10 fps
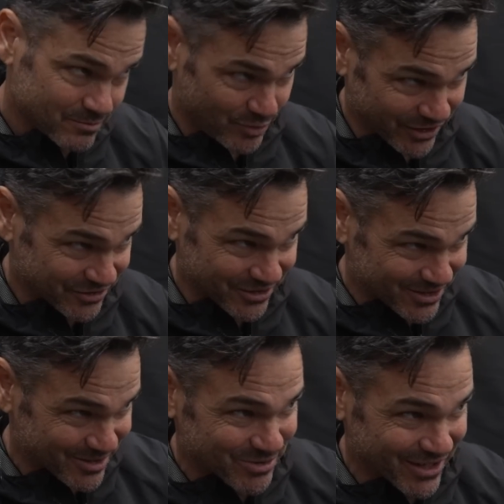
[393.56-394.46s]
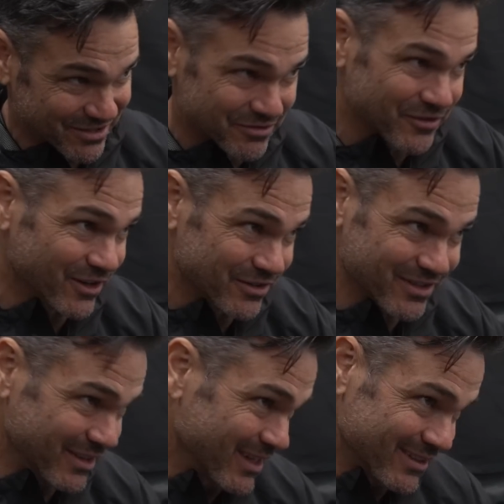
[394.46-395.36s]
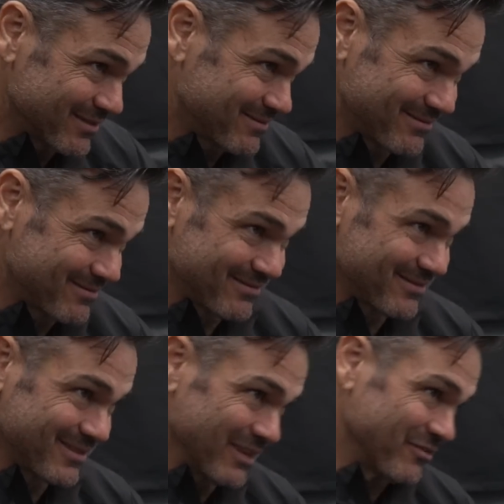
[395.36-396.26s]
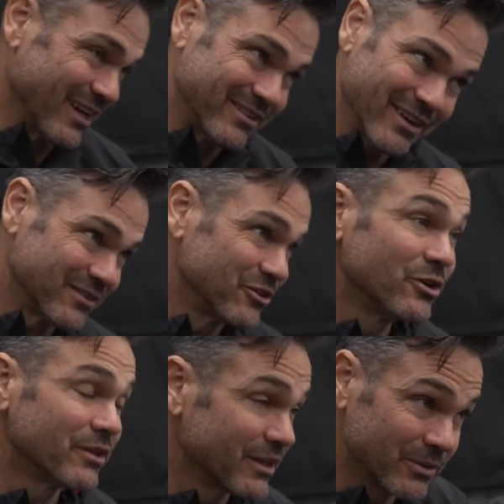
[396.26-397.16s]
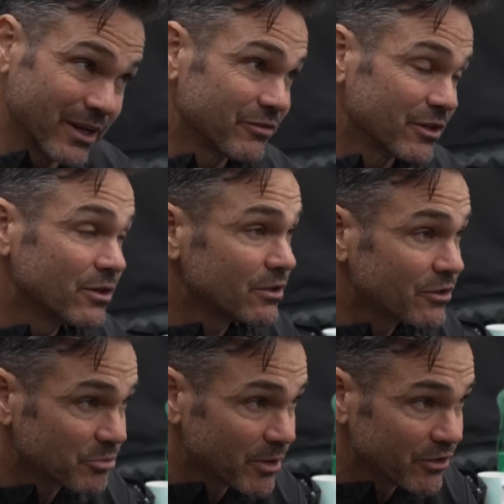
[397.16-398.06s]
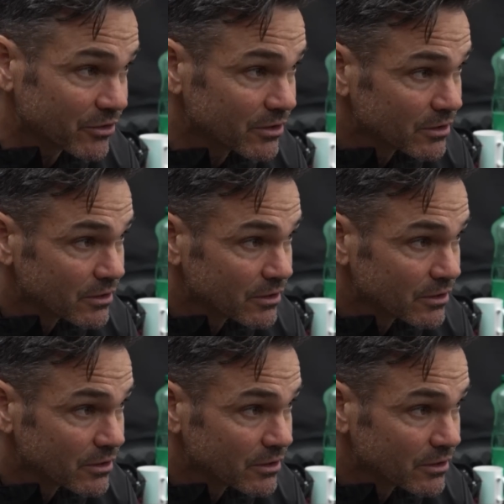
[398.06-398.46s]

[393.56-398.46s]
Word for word: pressure and compression first, and then if that doesn't do it, then we have to go to a spacer.